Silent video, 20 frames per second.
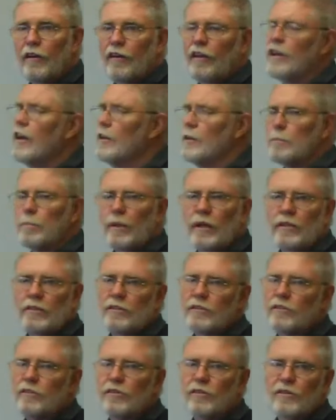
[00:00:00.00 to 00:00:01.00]
In other
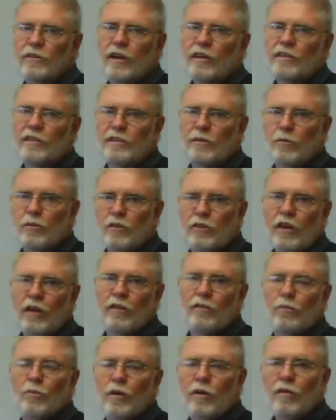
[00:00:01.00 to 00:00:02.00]
places too, they say, well, don't
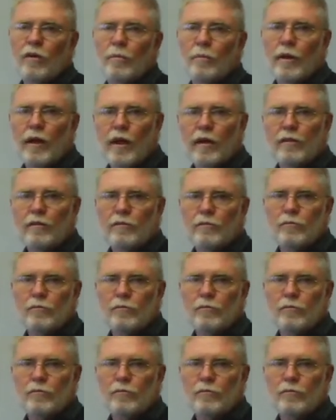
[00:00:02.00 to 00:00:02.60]
even worry about it.